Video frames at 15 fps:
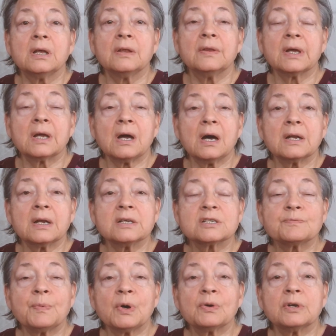that God has
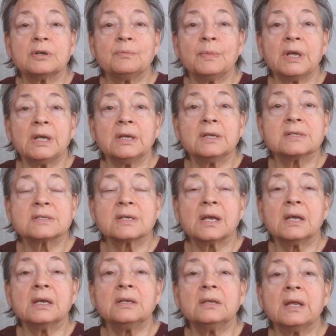spoken to me and
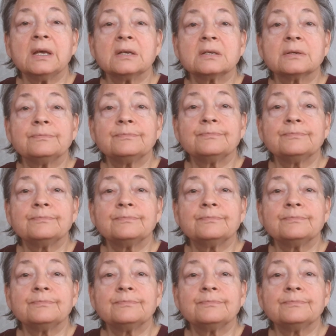said that